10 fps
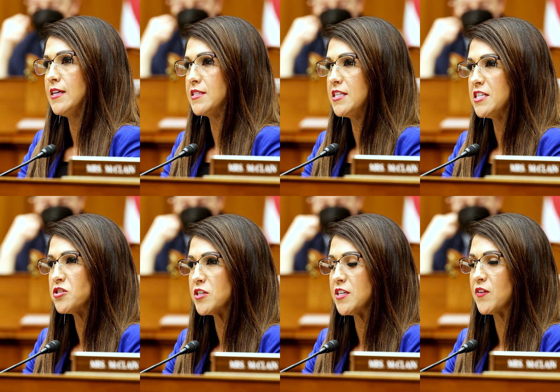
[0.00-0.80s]
Is the
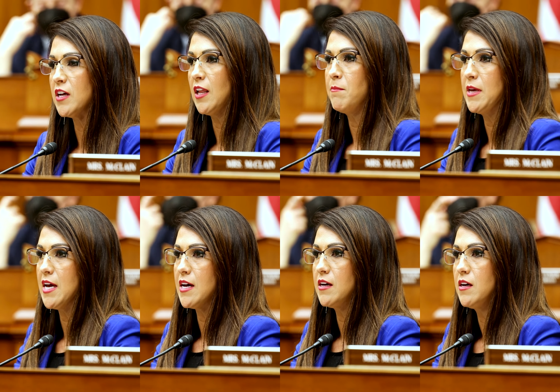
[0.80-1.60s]
District of
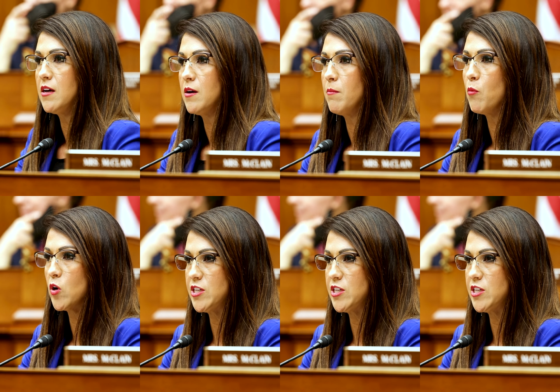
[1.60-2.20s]
Columbia more